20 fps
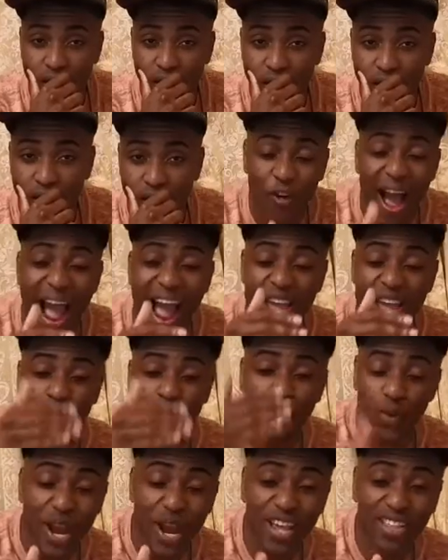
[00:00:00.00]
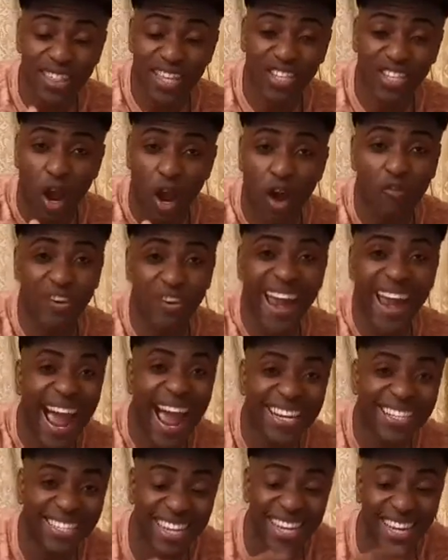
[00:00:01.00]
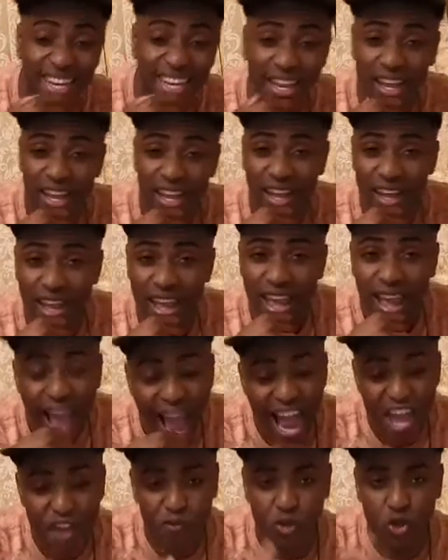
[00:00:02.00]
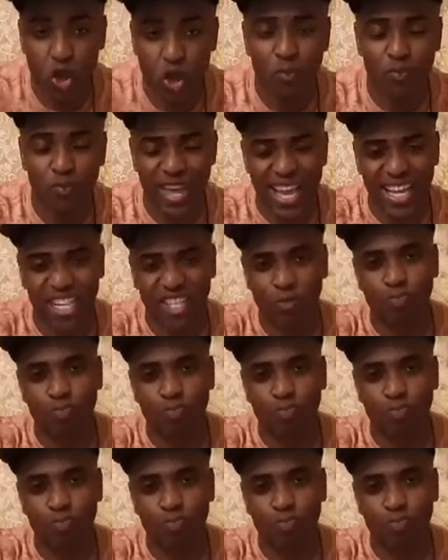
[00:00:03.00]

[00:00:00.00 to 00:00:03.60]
If I bring this COVID-19, I have stopped the